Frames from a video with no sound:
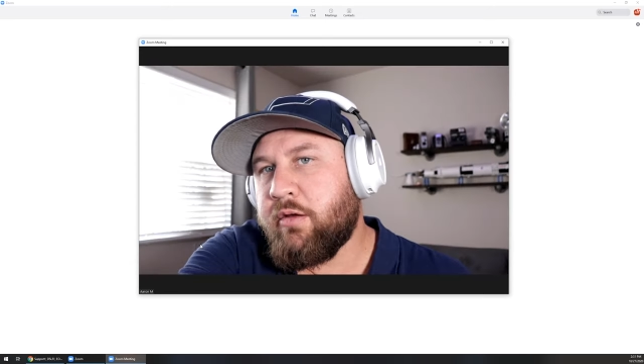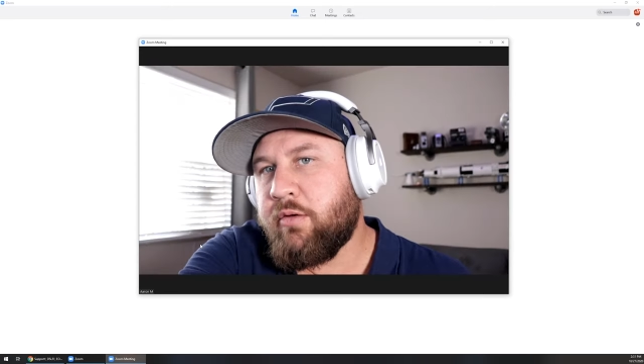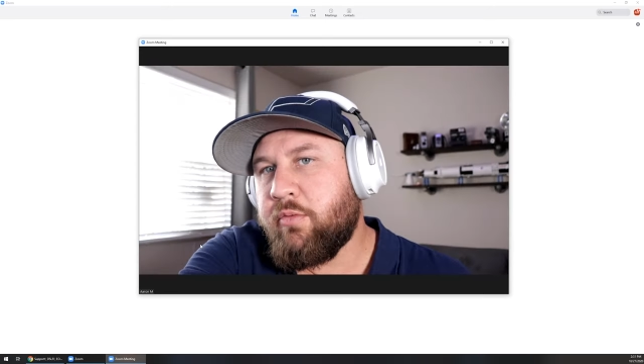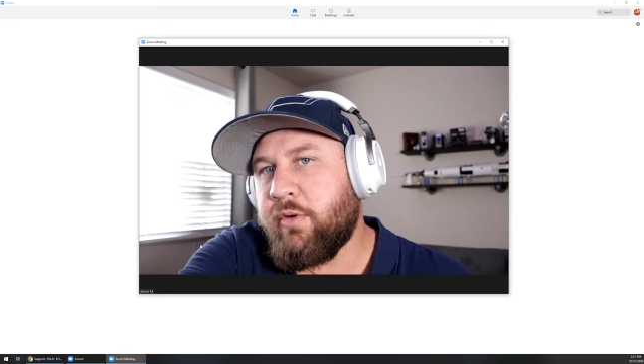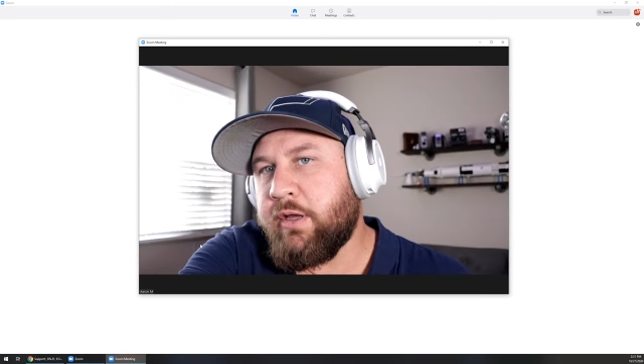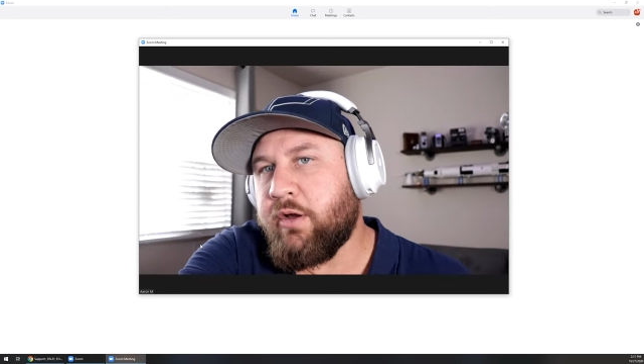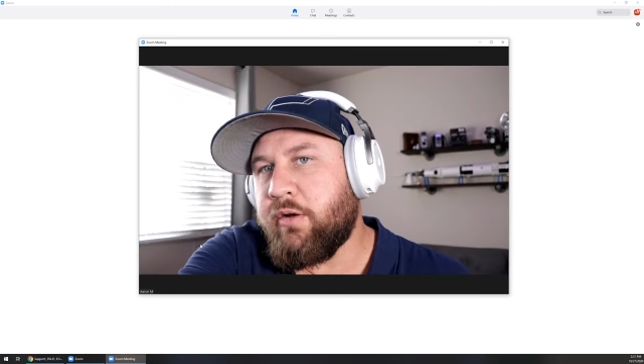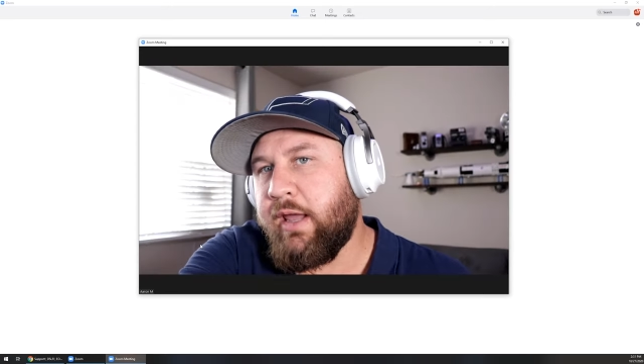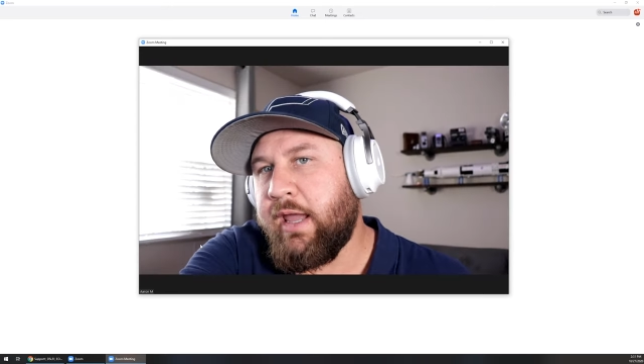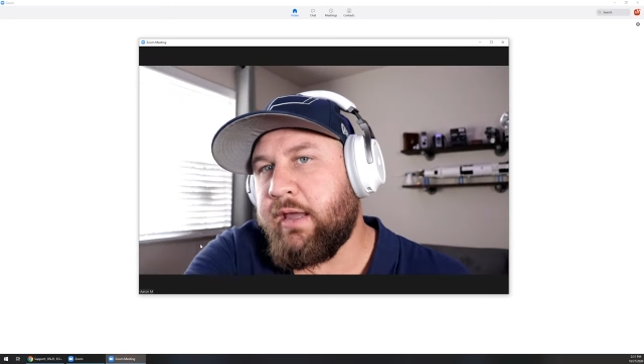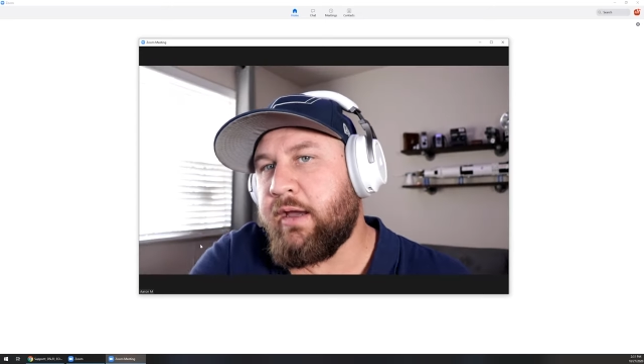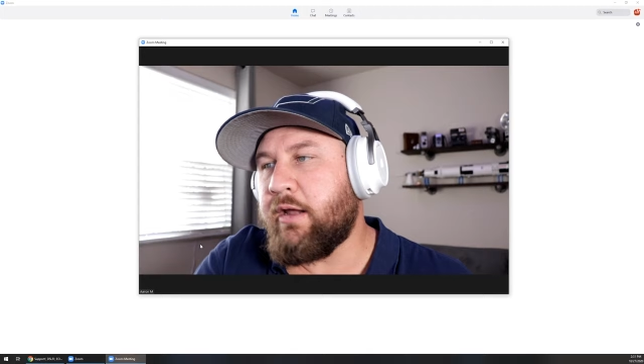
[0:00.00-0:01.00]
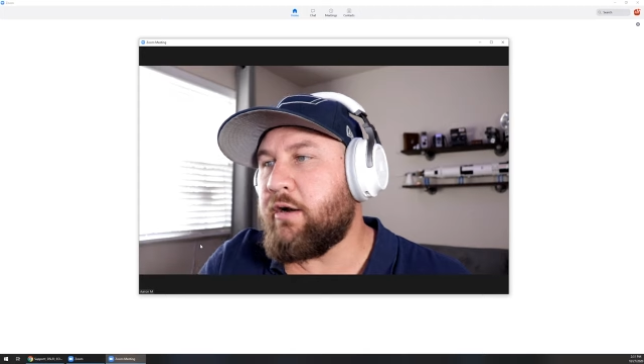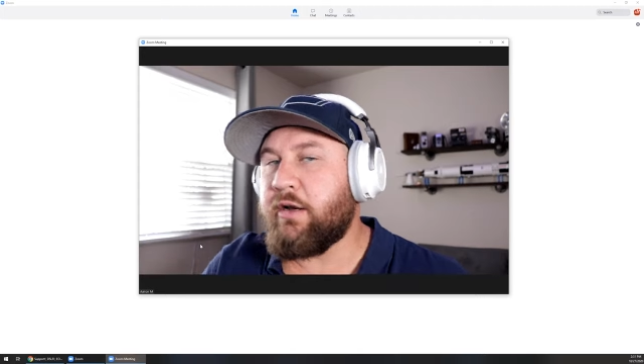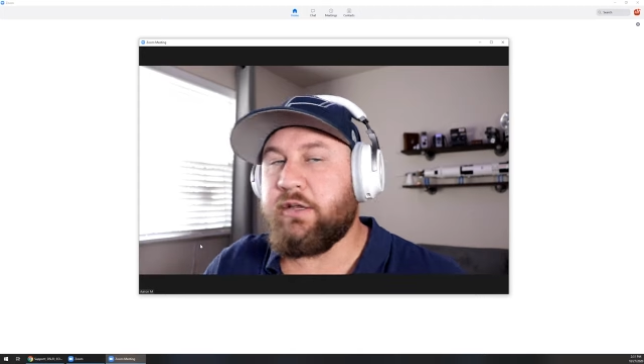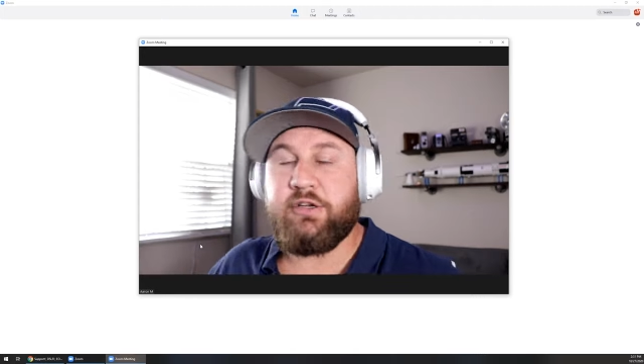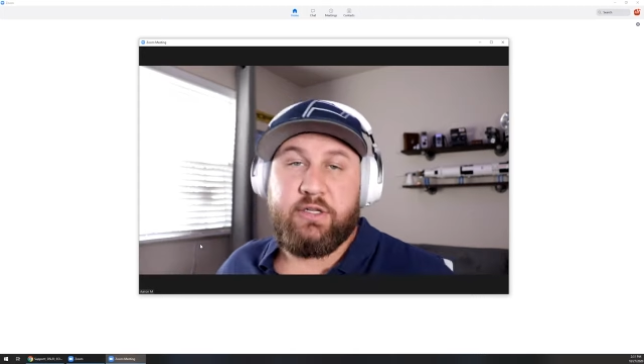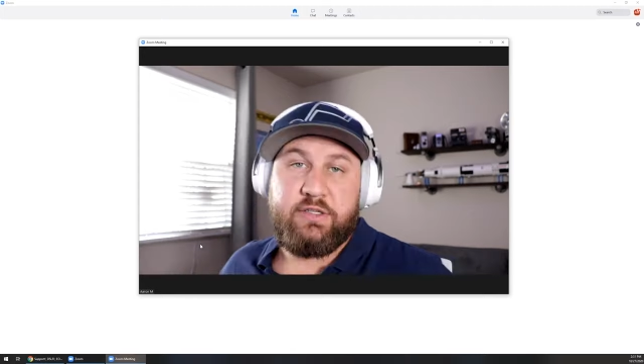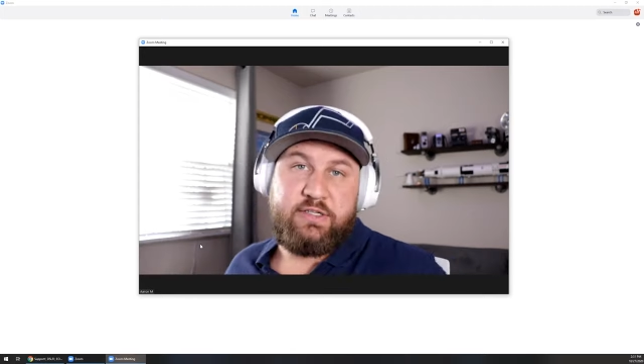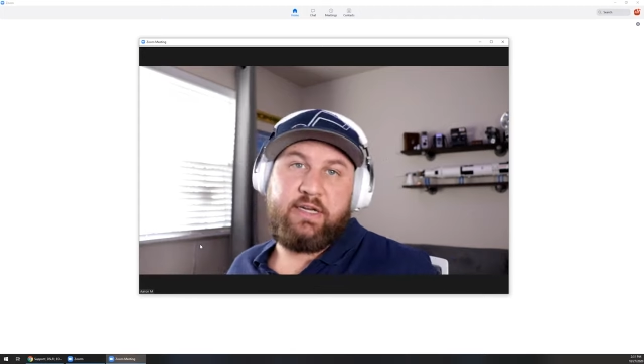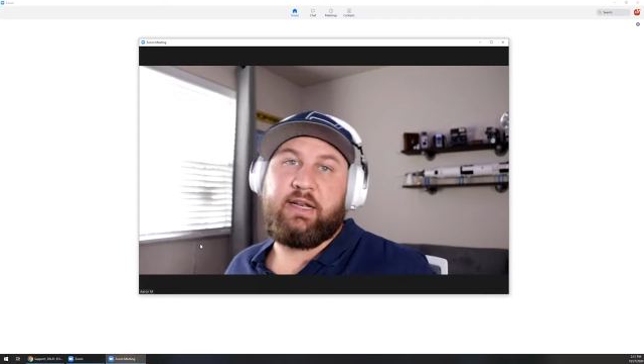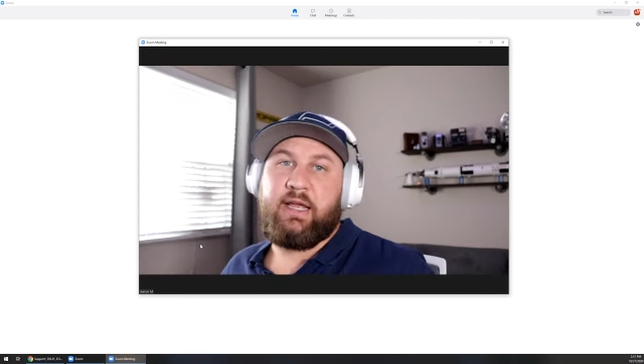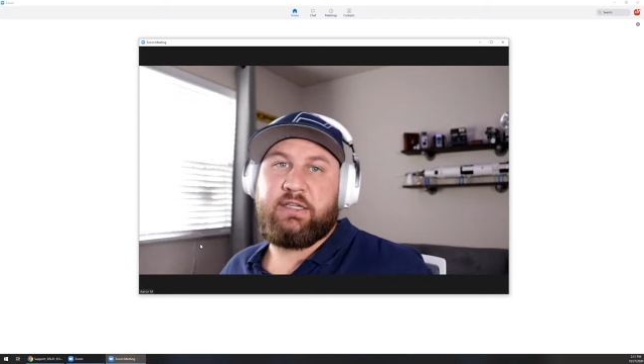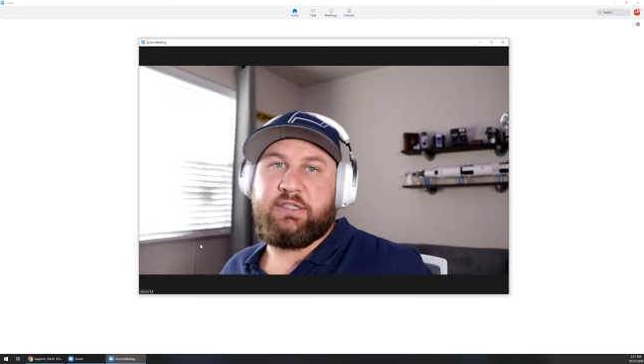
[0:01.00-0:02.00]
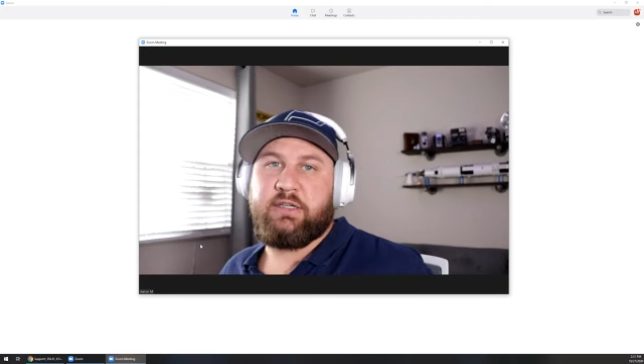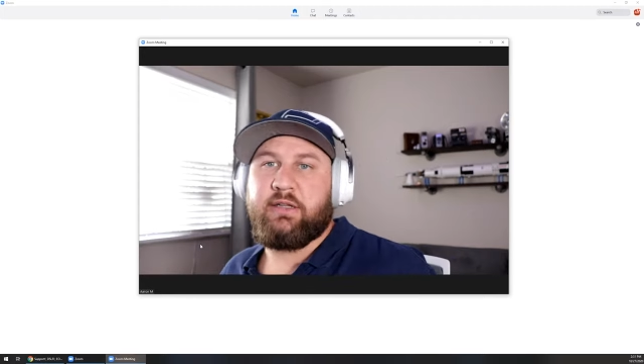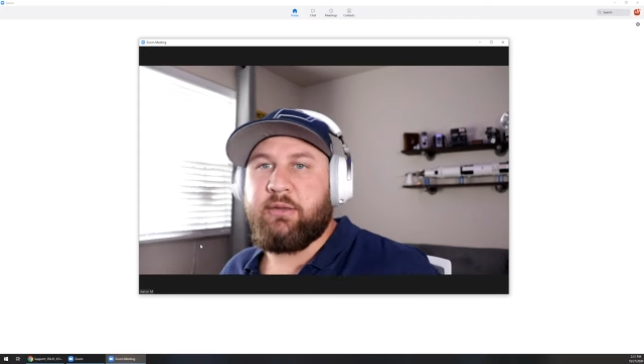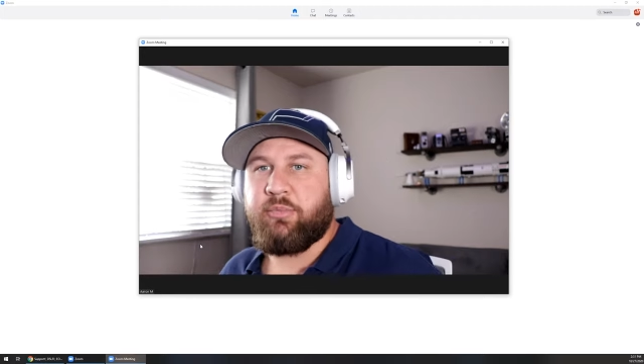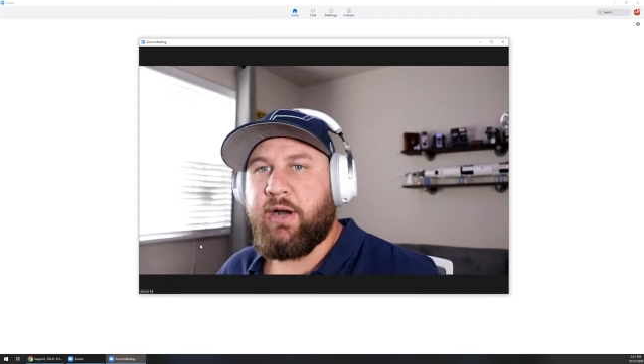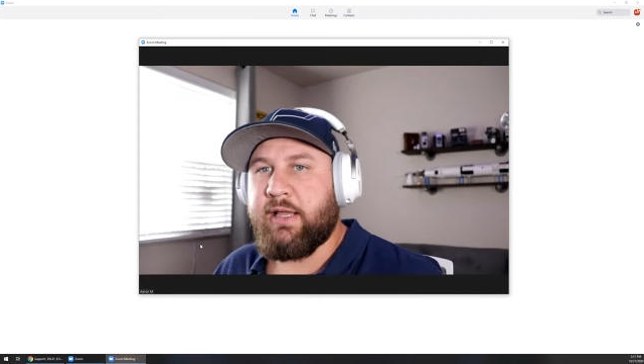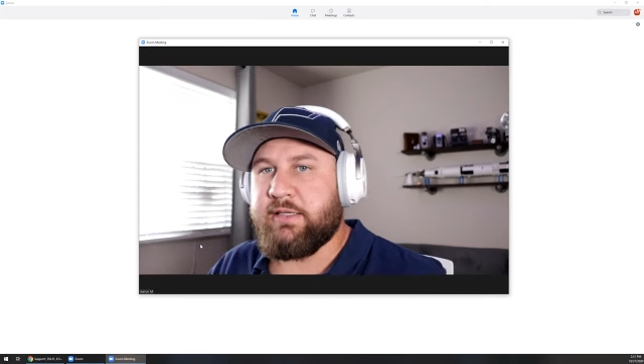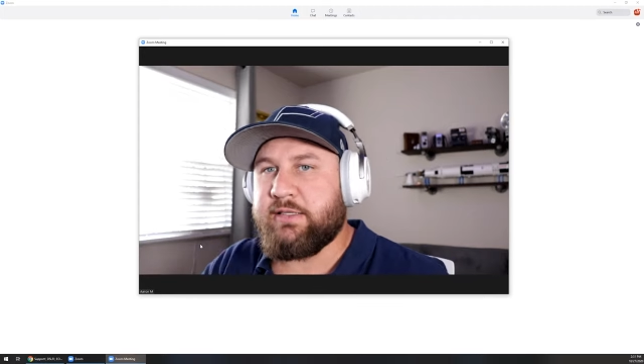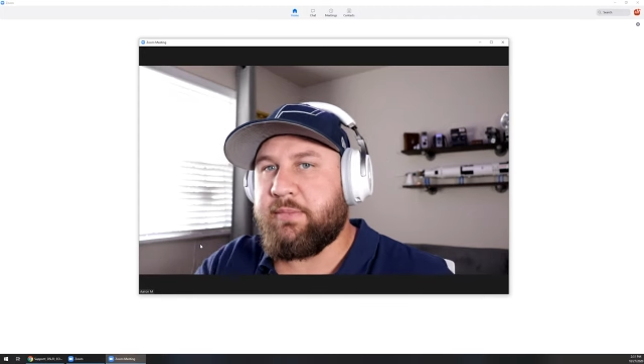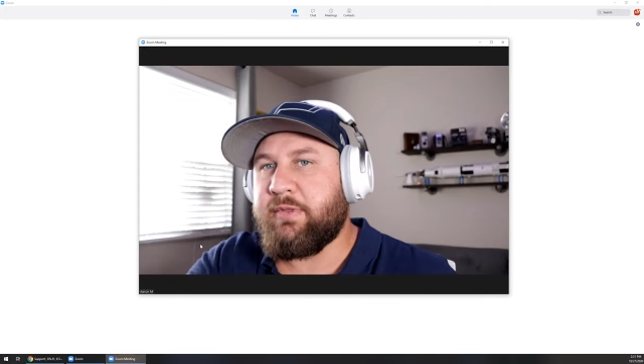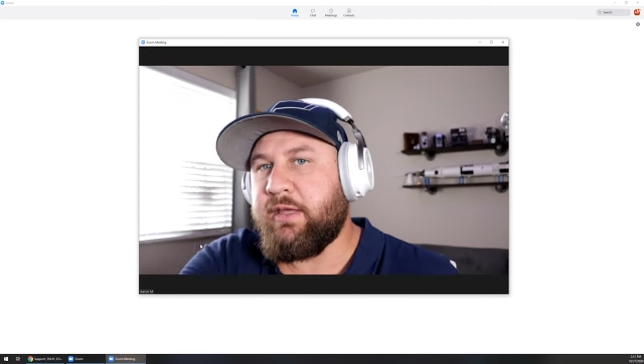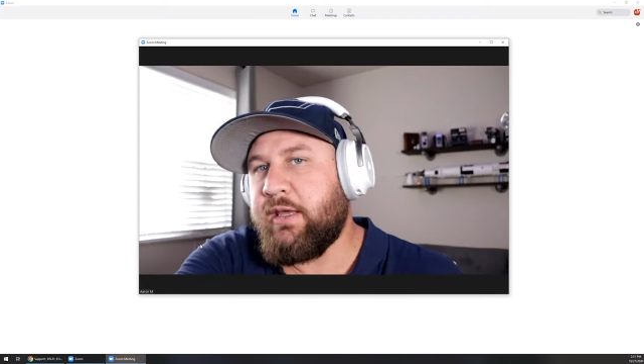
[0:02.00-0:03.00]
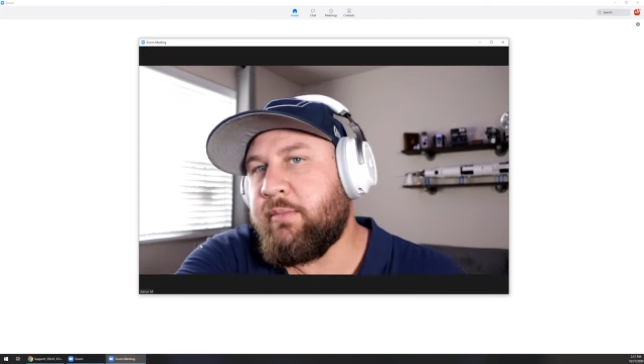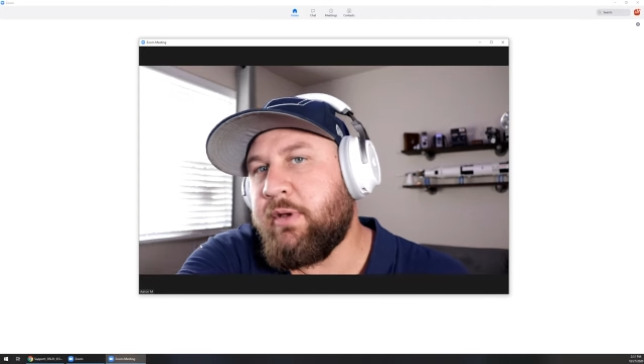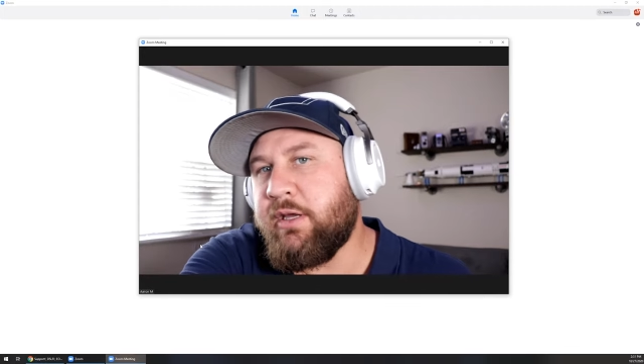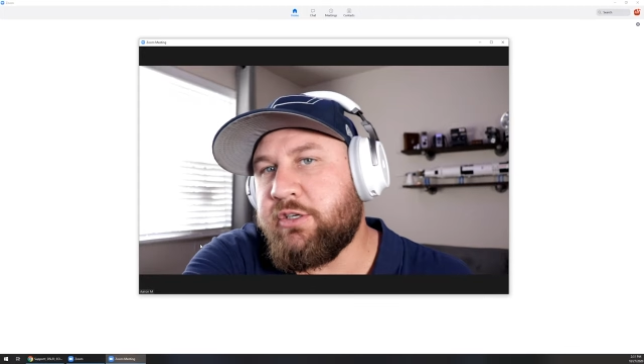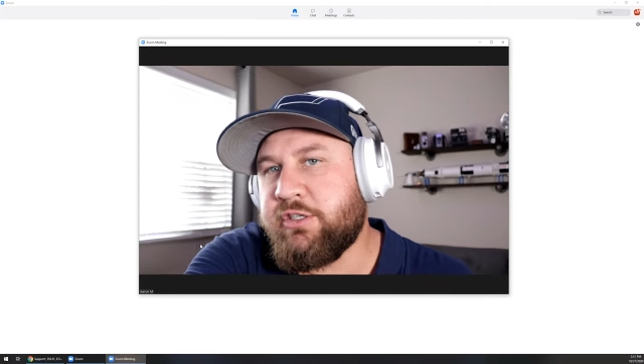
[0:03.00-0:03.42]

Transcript: we can go to 800 and you can see it instantly brightens up the image.